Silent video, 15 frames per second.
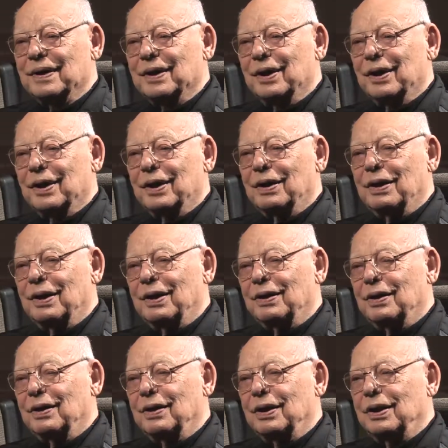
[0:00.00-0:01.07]
in
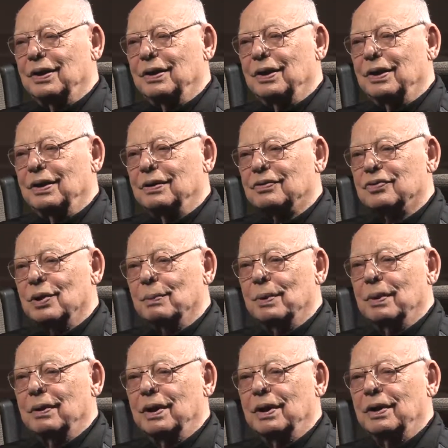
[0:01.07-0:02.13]
the
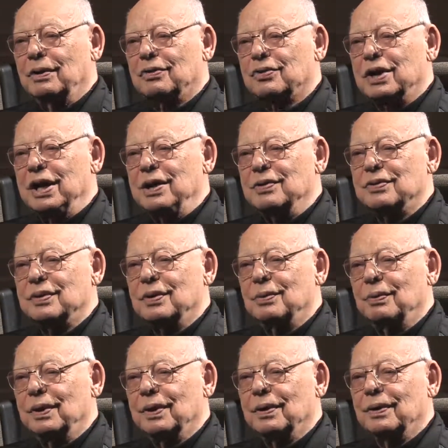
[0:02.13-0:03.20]
summer and skis in the
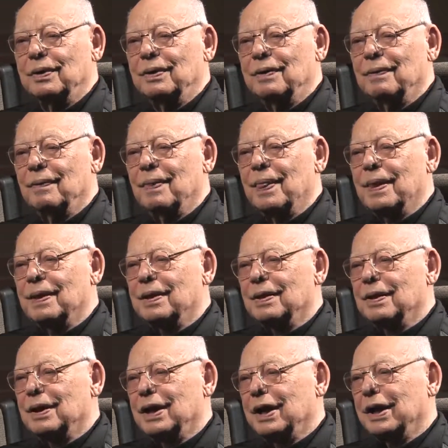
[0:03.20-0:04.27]
winter.
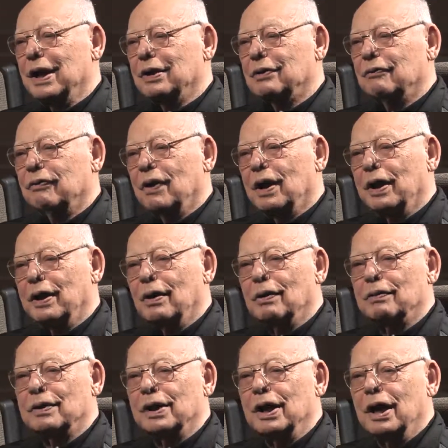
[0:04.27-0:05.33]
And I got to fly
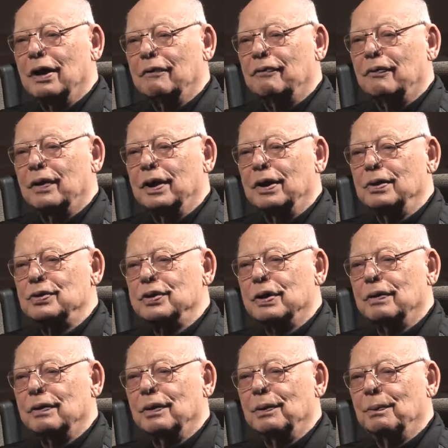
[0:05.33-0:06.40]
Arthur Godfrey and
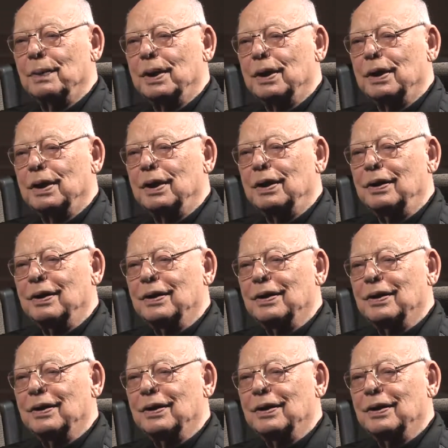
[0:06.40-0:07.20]
General LeMay,